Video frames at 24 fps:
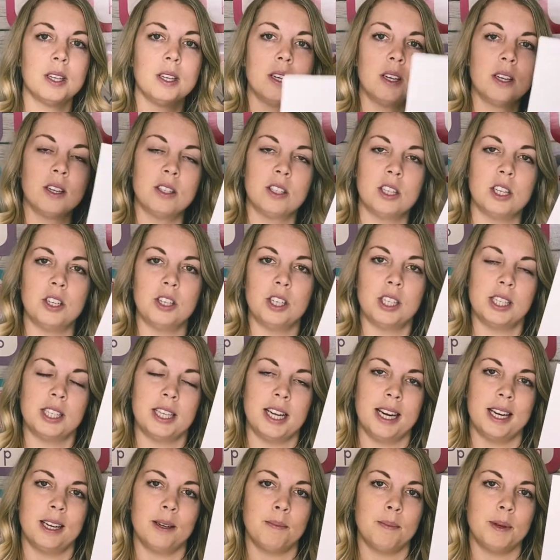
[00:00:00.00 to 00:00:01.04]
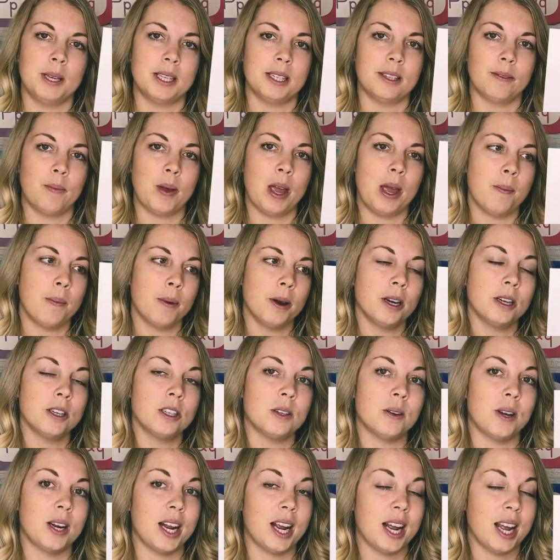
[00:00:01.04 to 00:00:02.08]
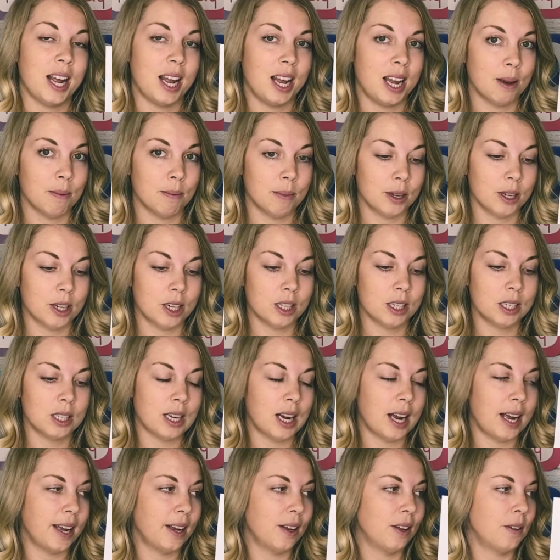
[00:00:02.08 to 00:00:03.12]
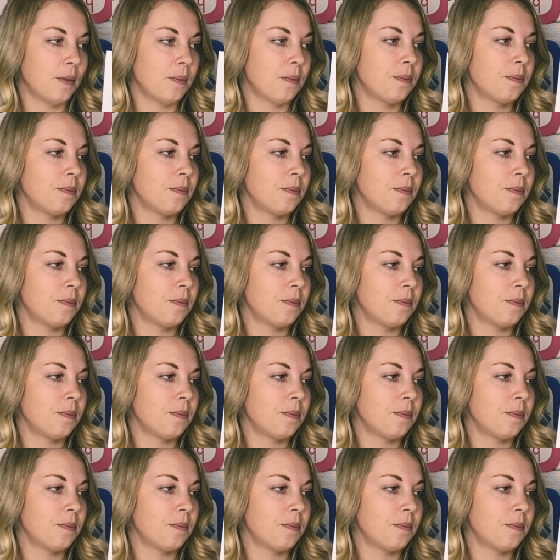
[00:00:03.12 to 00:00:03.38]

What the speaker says: So you just take a piece of paper, do it hamburger style,